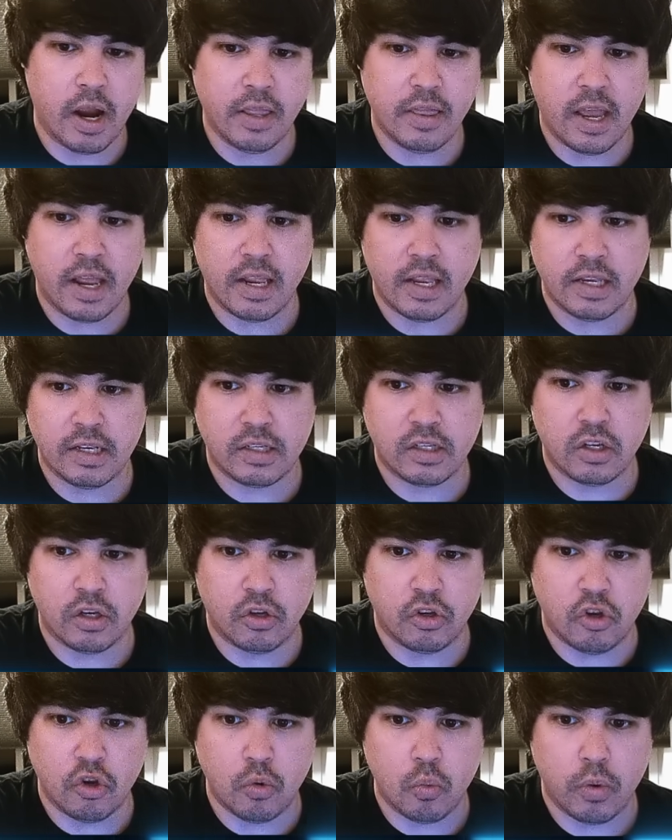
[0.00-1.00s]
that is to
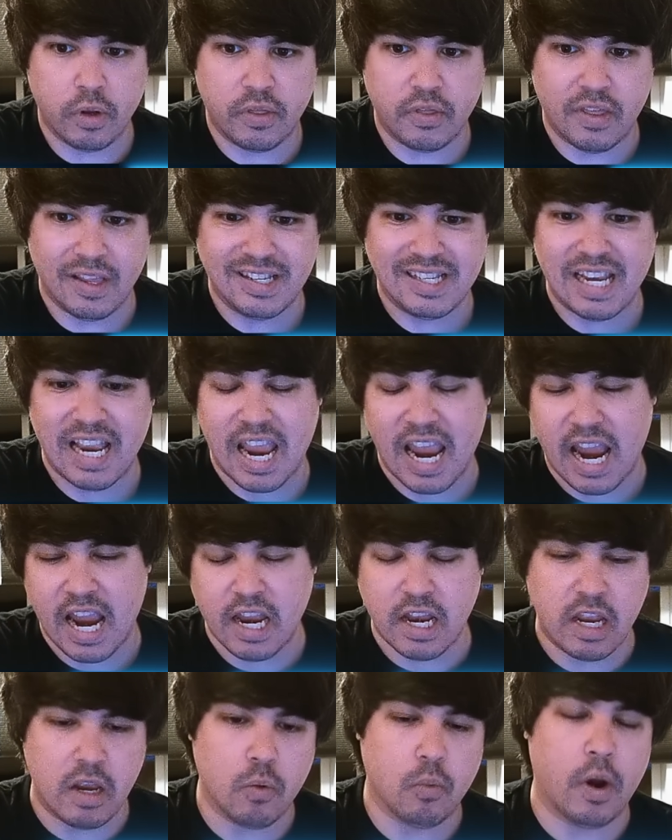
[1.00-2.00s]
do with this
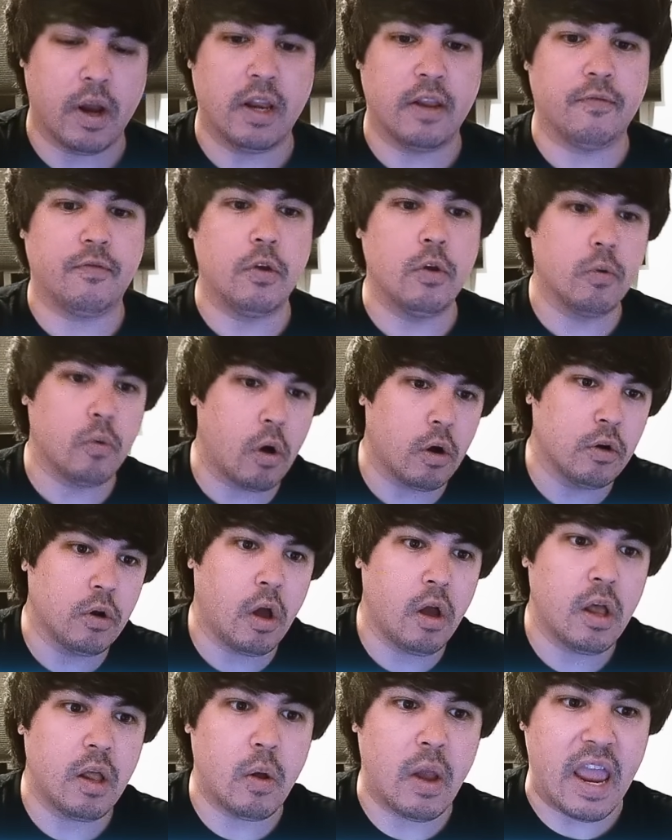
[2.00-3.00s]
80, right? If you are
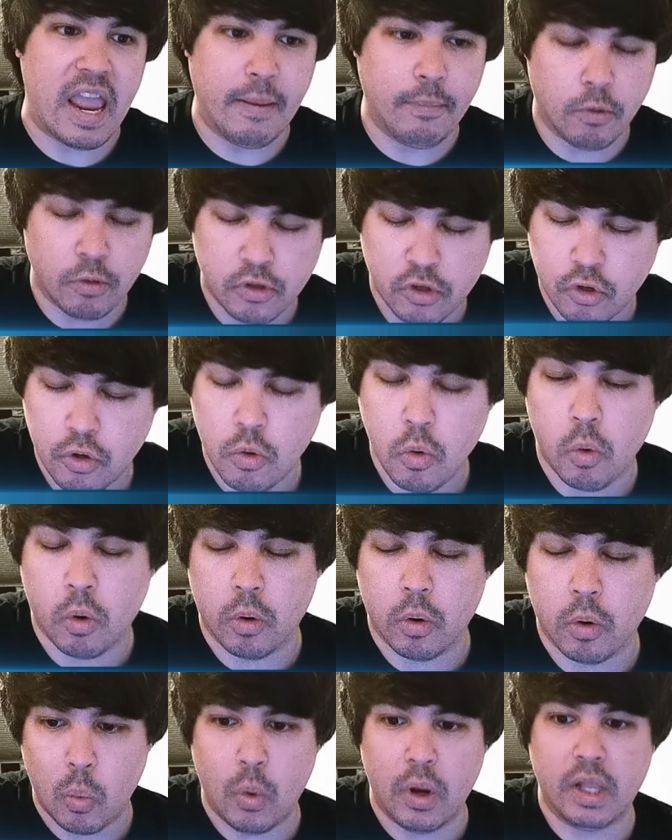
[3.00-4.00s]
not able to or
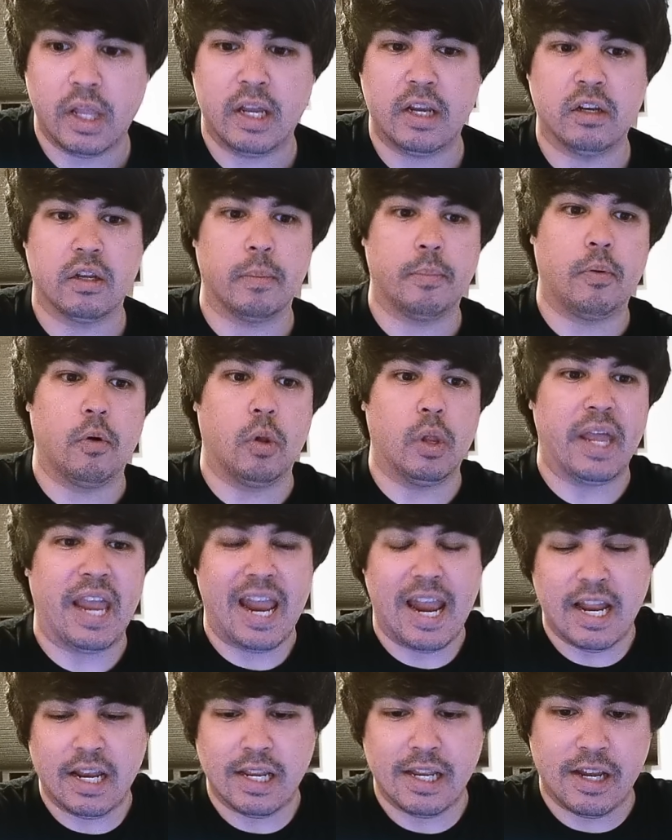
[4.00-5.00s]
willing to pull
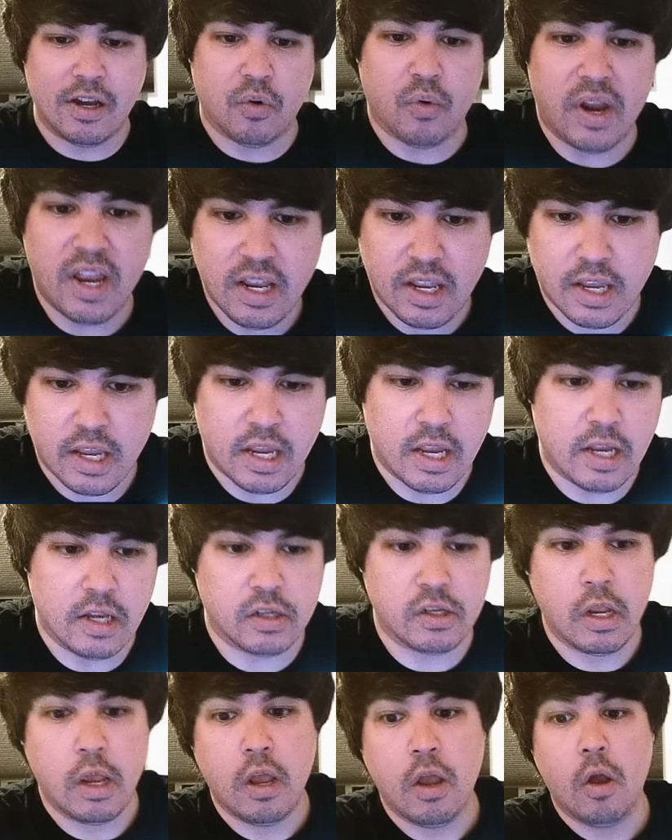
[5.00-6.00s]
80 Great Keys,
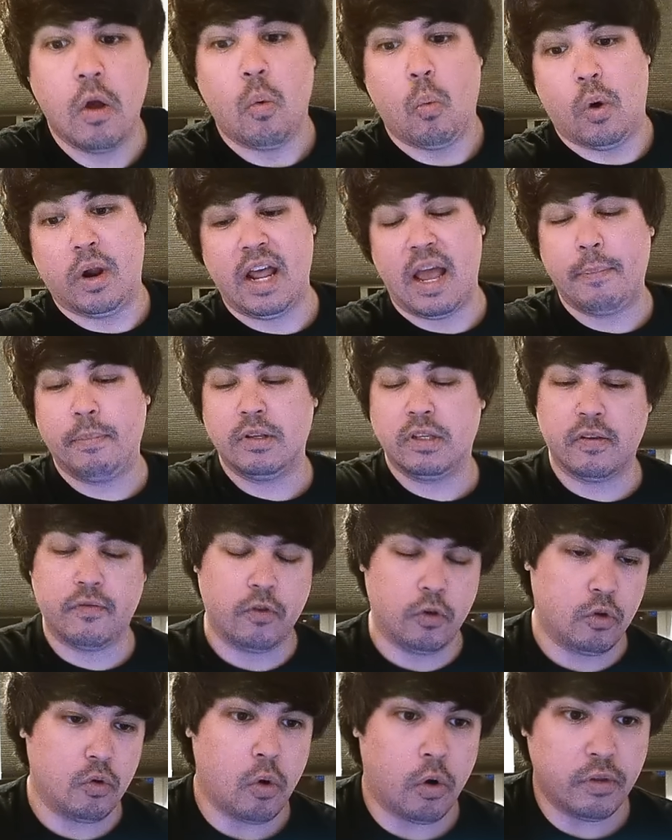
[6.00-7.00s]
what happens if you
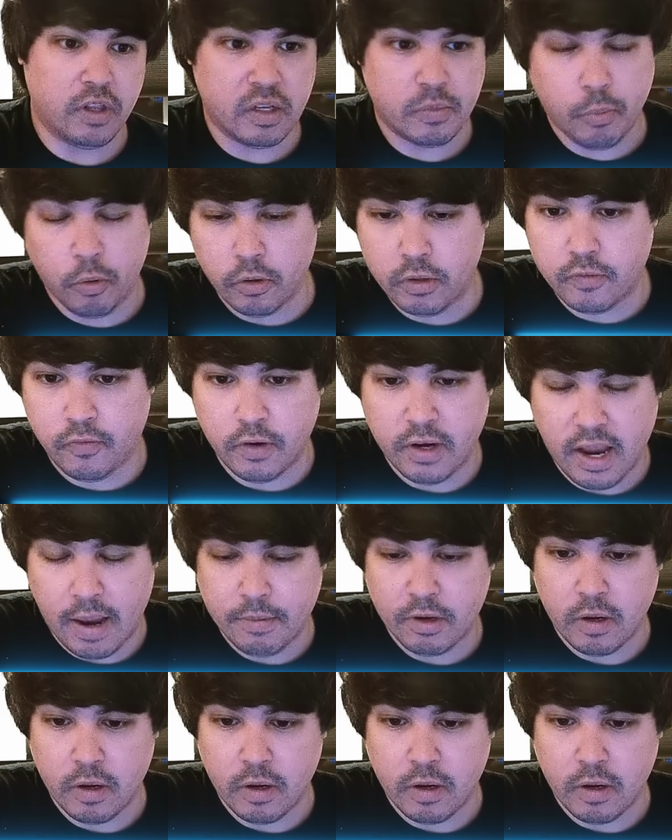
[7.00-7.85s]
do all these pulls for Captain